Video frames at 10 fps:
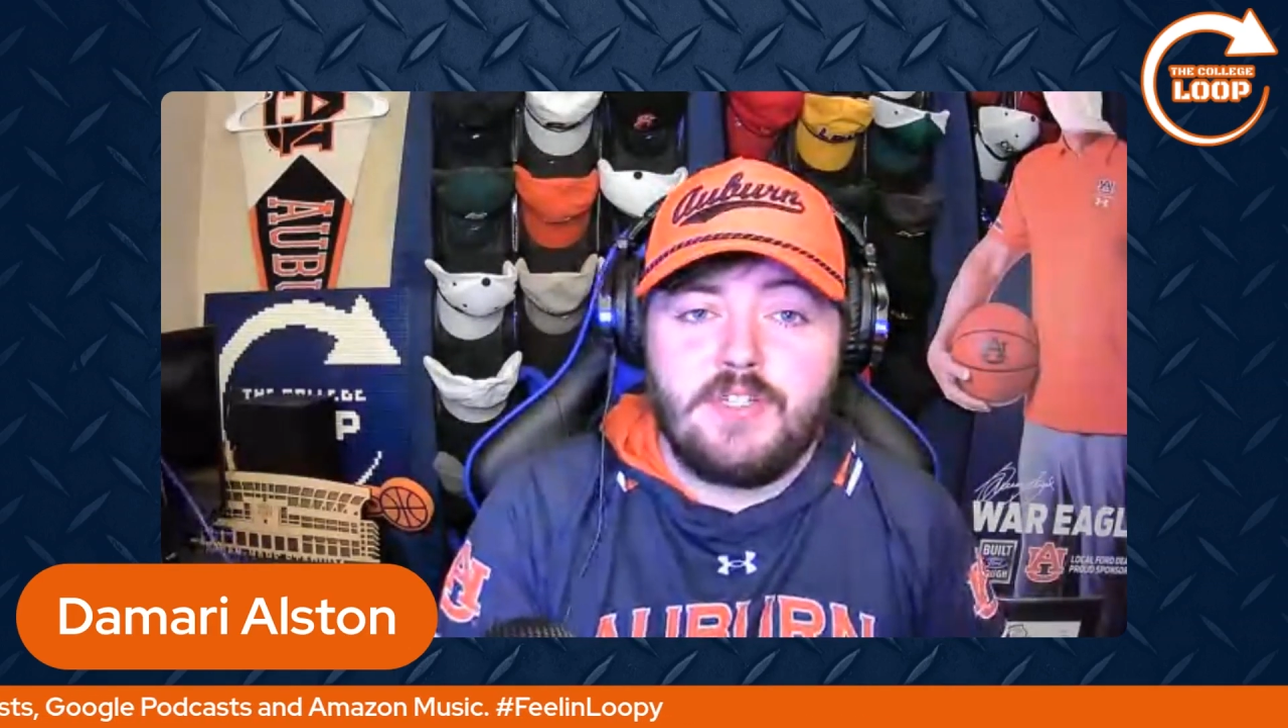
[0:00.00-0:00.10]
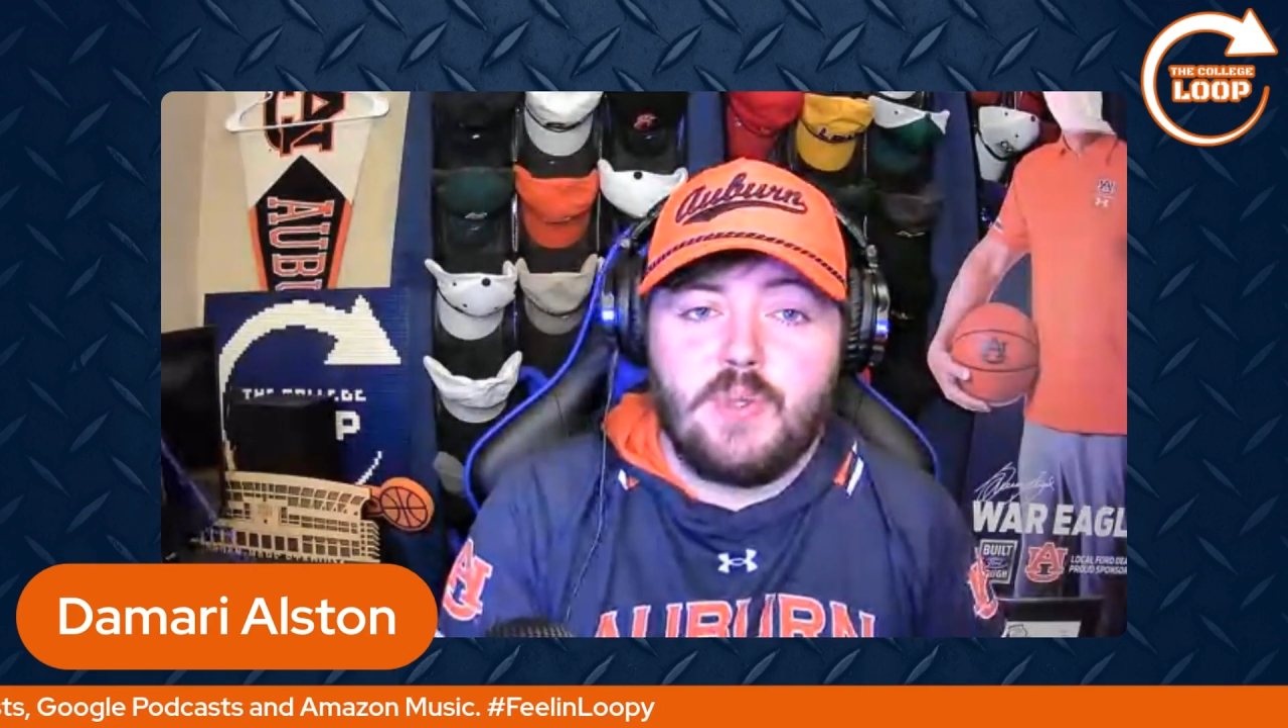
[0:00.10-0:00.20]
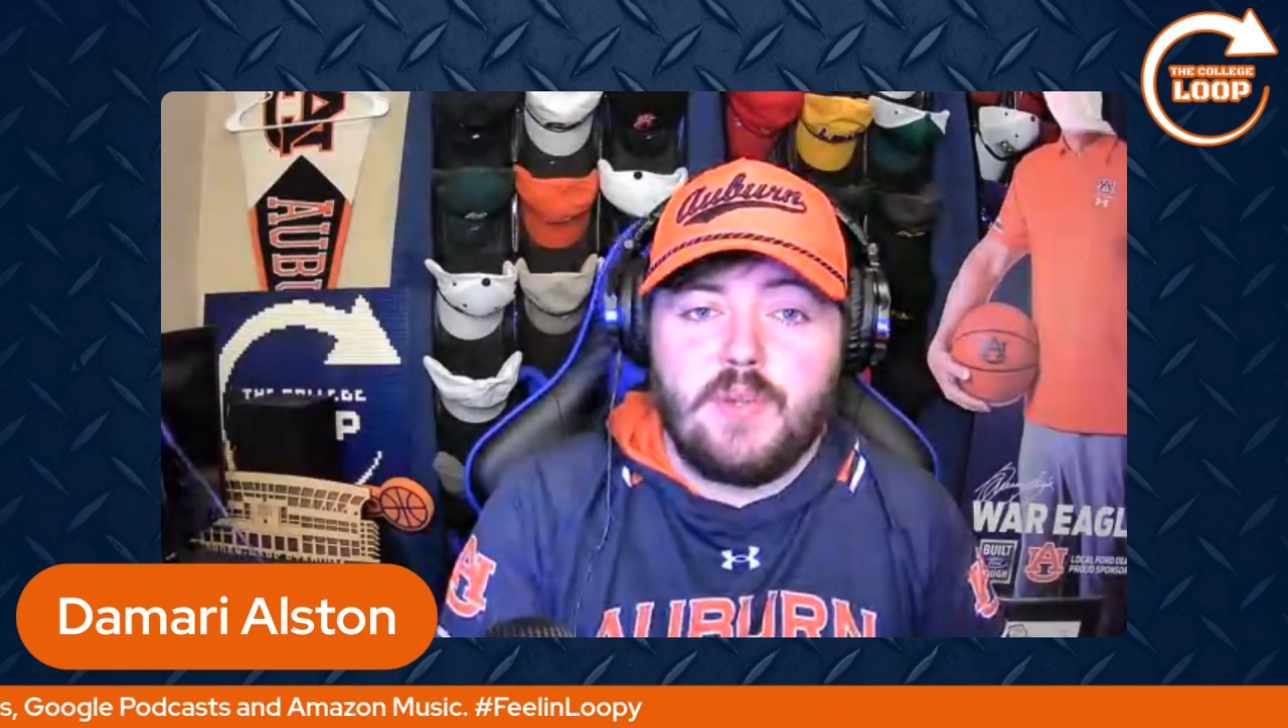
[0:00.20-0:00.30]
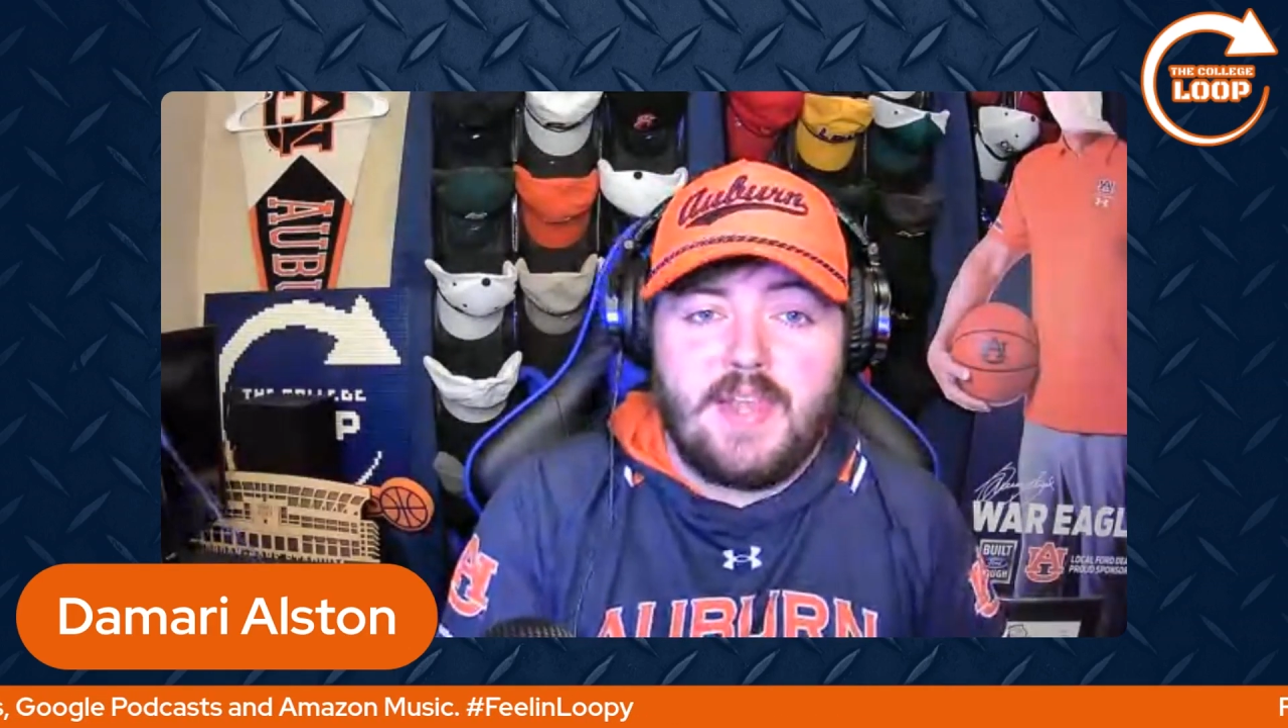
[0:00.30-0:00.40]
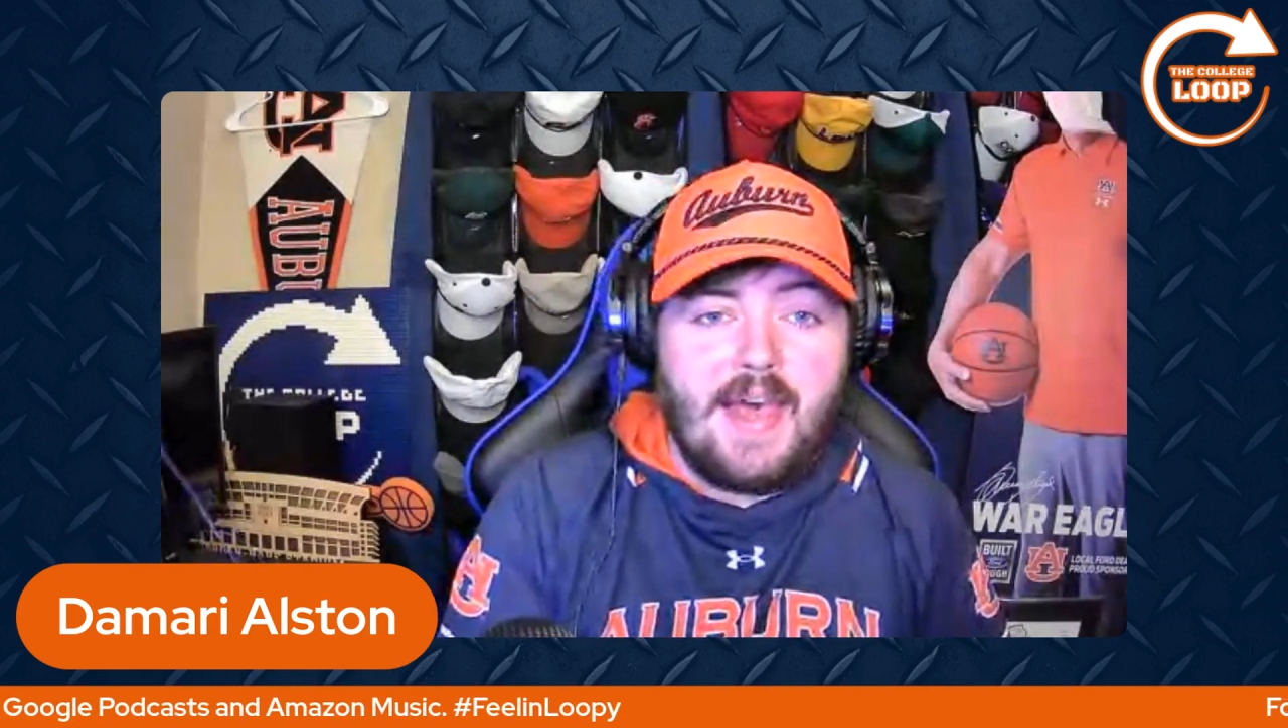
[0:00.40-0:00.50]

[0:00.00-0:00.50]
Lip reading: shortly